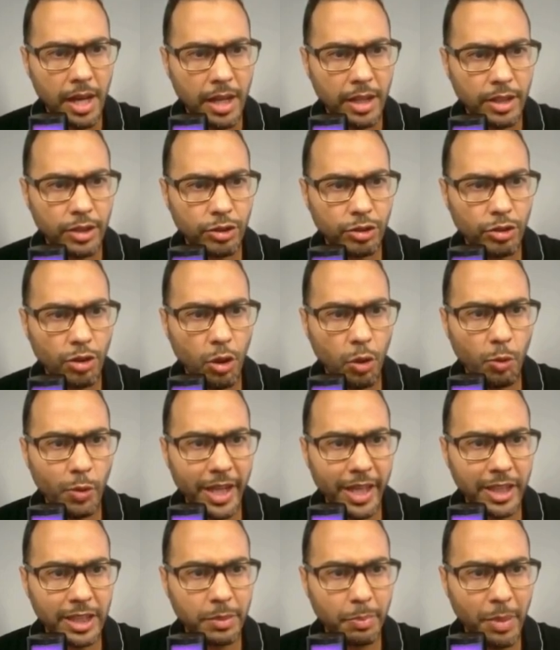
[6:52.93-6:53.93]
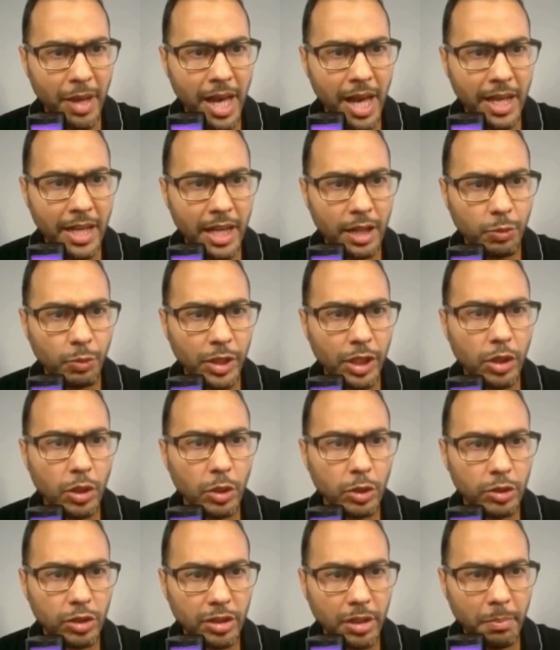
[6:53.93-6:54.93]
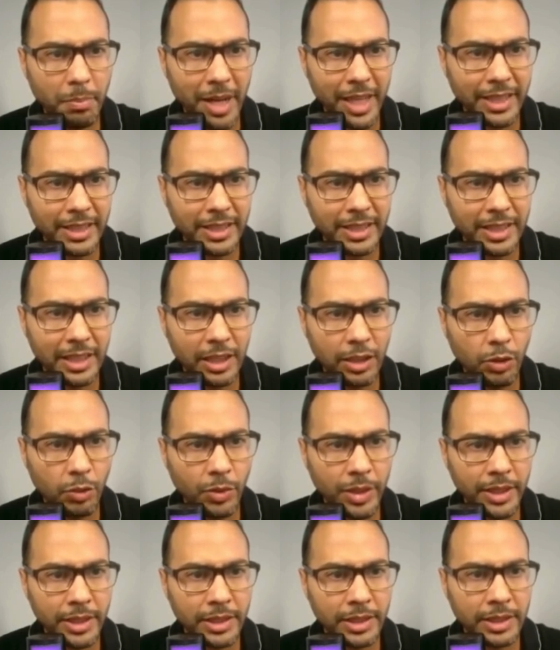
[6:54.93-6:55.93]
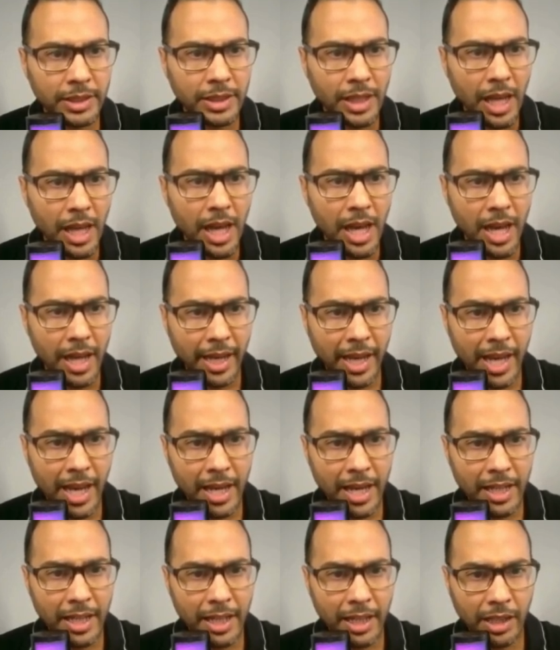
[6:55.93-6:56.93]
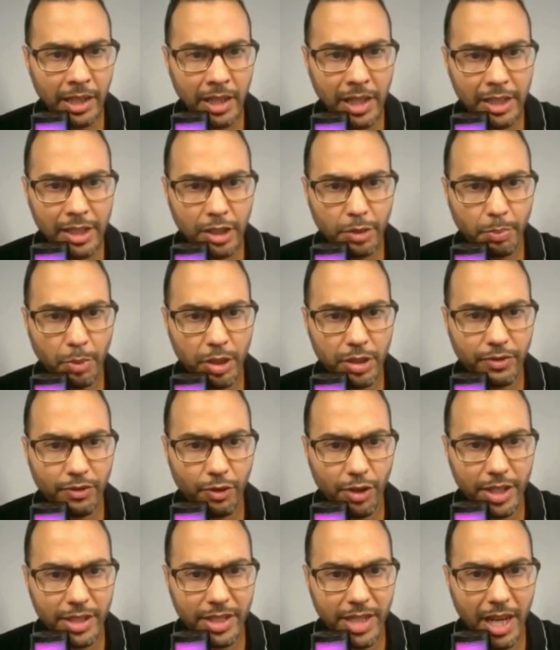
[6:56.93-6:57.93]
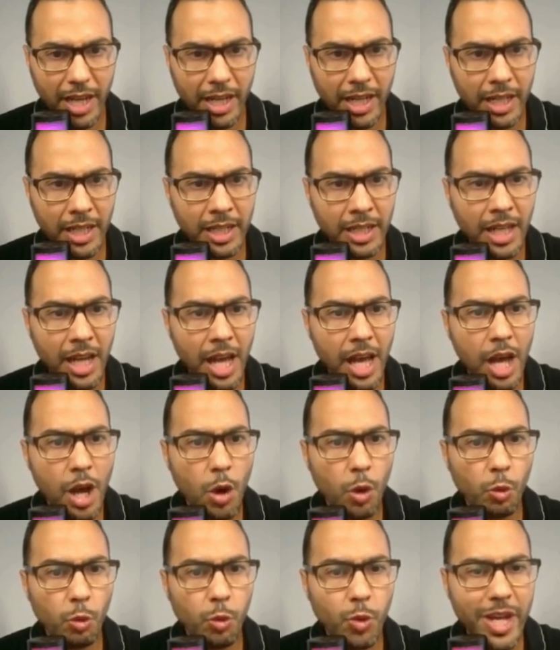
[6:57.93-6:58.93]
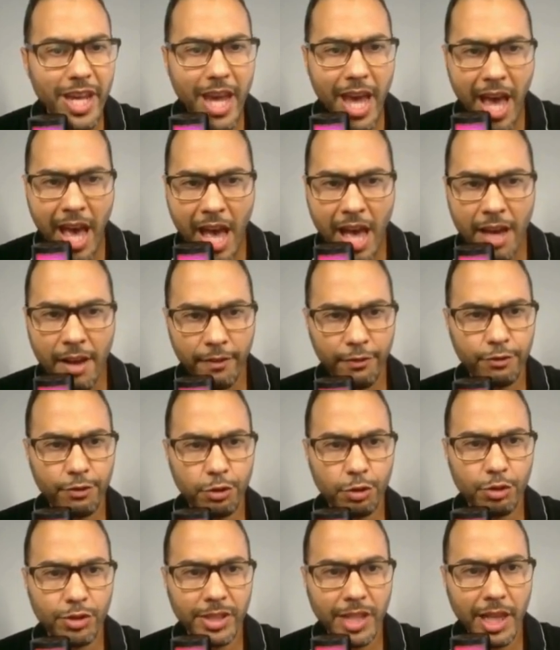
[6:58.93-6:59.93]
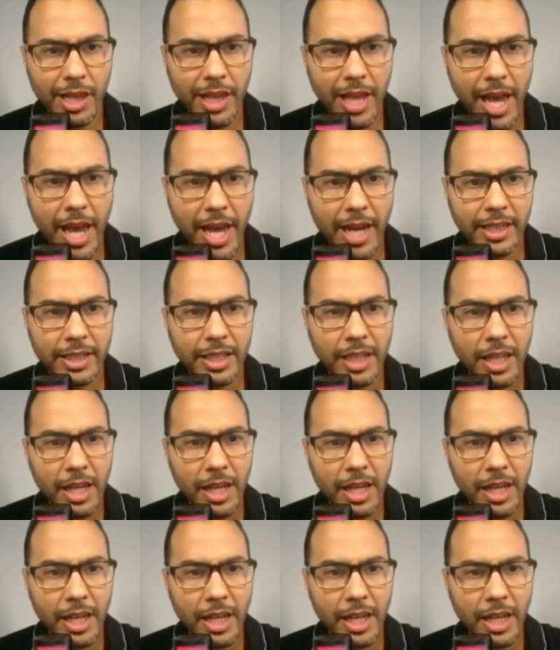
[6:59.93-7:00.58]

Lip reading: So we expand and we go to the mine sequence. Again, here, let's pause for a second. We have to select